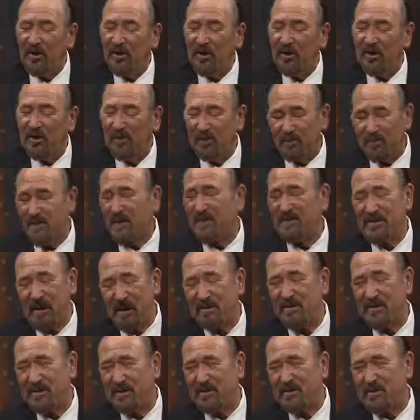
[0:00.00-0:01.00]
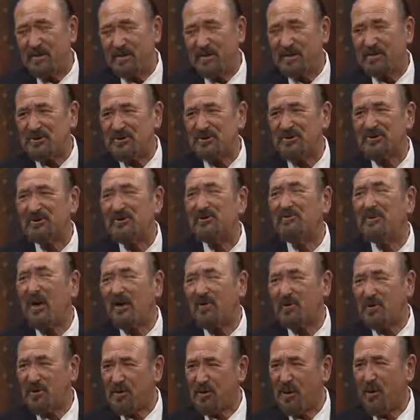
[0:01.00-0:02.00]
you've been such a good magician, you've
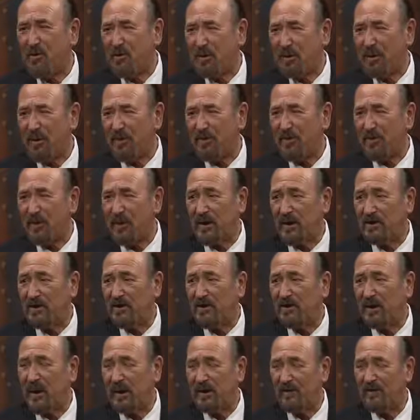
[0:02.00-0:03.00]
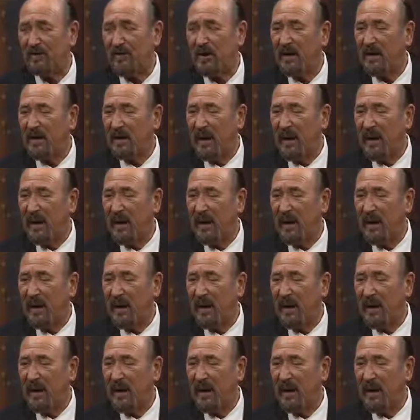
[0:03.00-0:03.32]
done so many things, you have